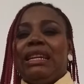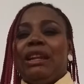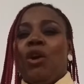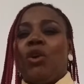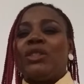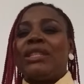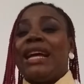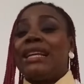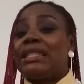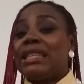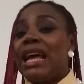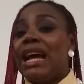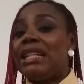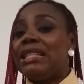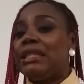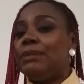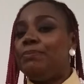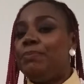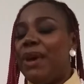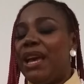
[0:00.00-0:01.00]

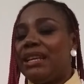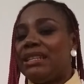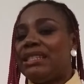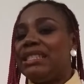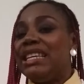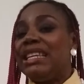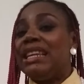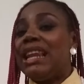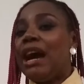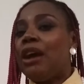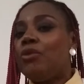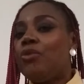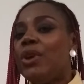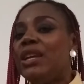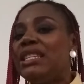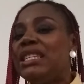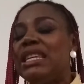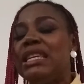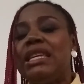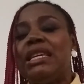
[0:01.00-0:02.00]
understands best, the
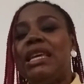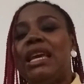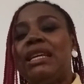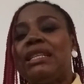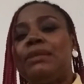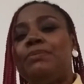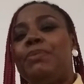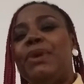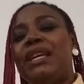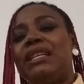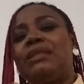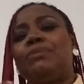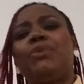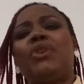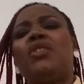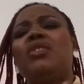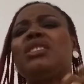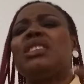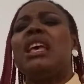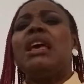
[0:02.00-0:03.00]
language he hears best,
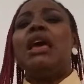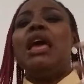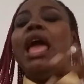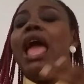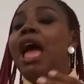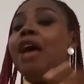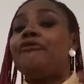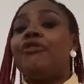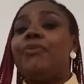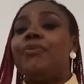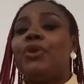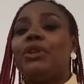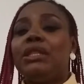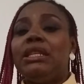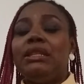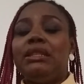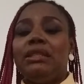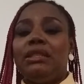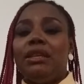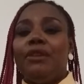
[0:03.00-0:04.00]
because
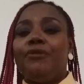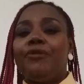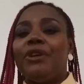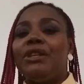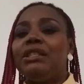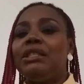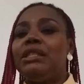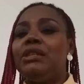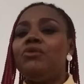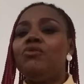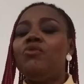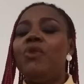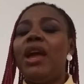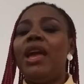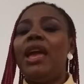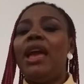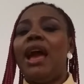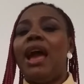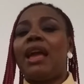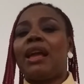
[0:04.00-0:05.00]
everybody is different. The
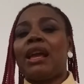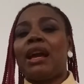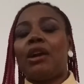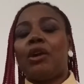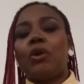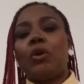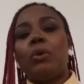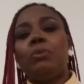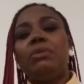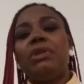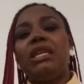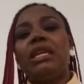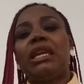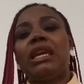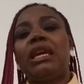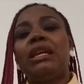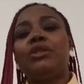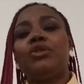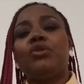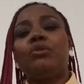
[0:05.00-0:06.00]
way I can
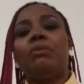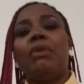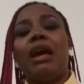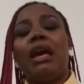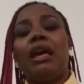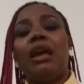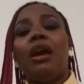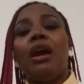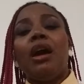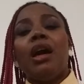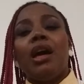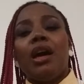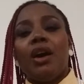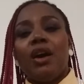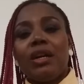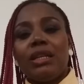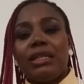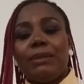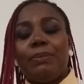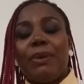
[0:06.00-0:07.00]
communicate to my
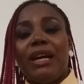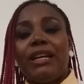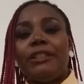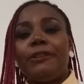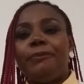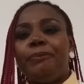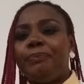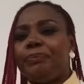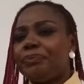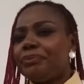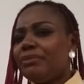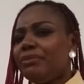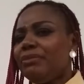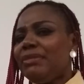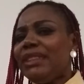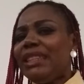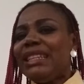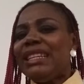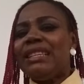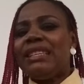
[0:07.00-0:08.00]
husband
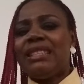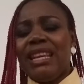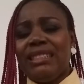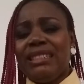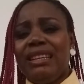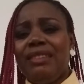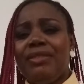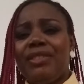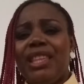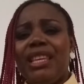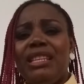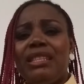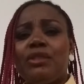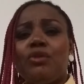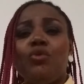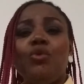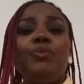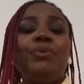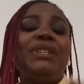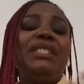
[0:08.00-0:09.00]
certain
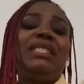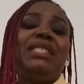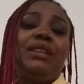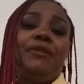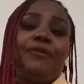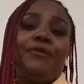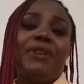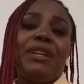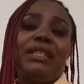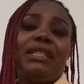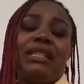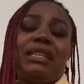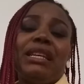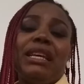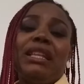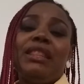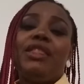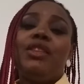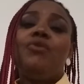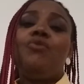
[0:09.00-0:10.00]
things will be different
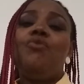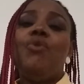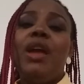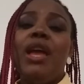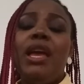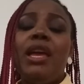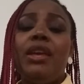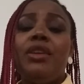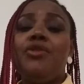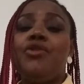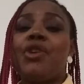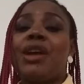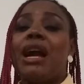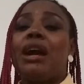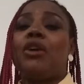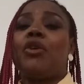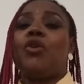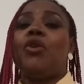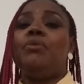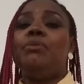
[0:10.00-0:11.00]
the way you
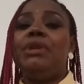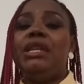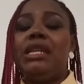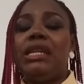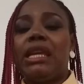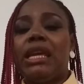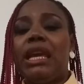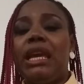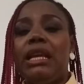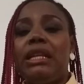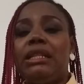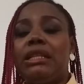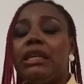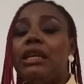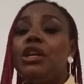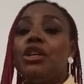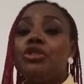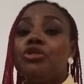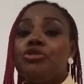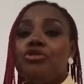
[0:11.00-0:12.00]
can
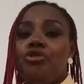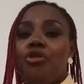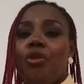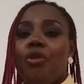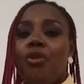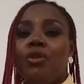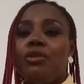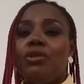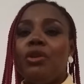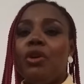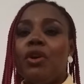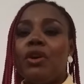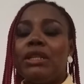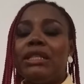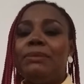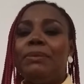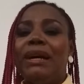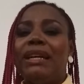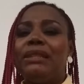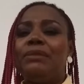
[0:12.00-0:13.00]
communicate to your own
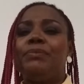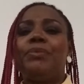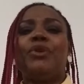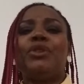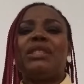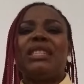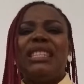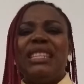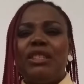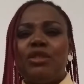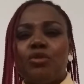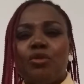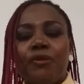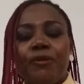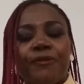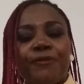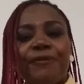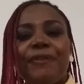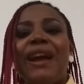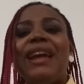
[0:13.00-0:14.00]
husband, but it's to
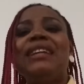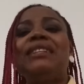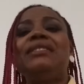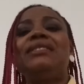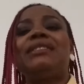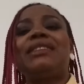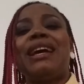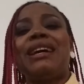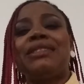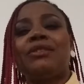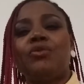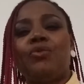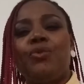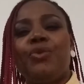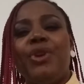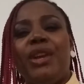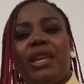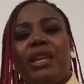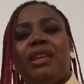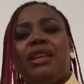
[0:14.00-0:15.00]
find that
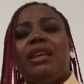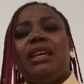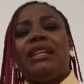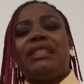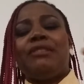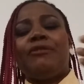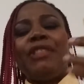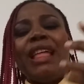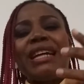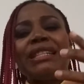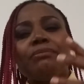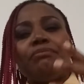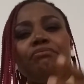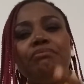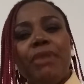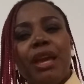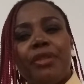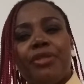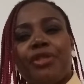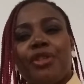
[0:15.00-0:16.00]
way, that
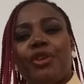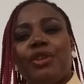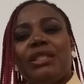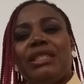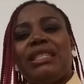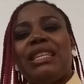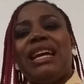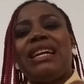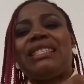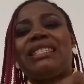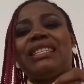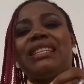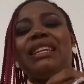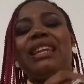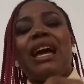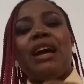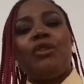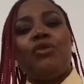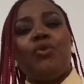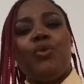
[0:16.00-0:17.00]
method, that
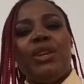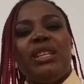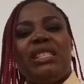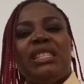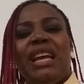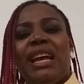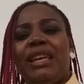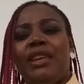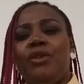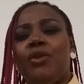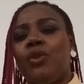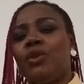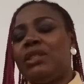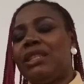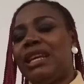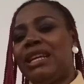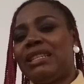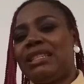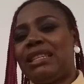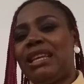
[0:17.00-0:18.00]
language that he
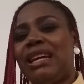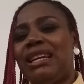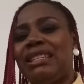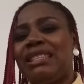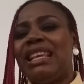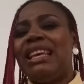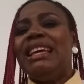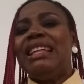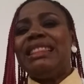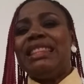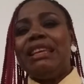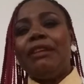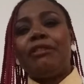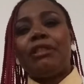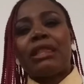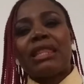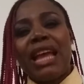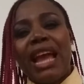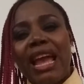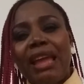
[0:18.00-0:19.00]
understands,
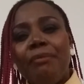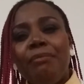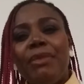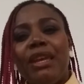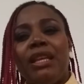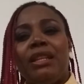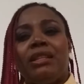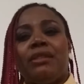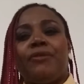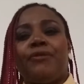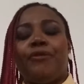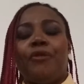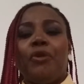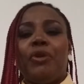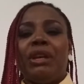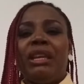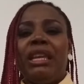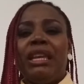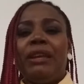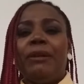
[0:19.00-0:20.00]
the timing
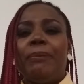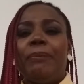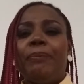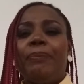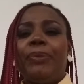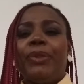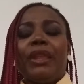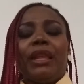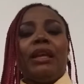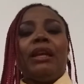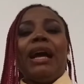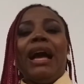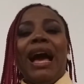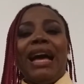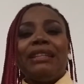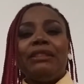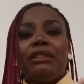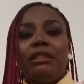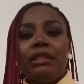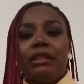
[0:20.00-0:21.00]
for him,
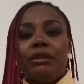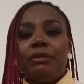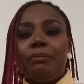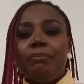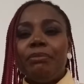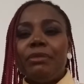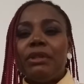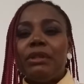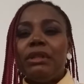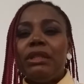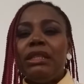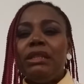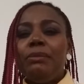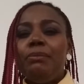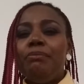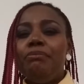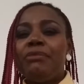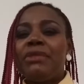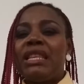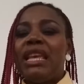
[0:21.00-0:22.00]
and
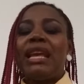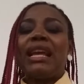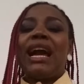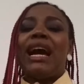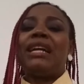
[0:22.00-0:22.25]
take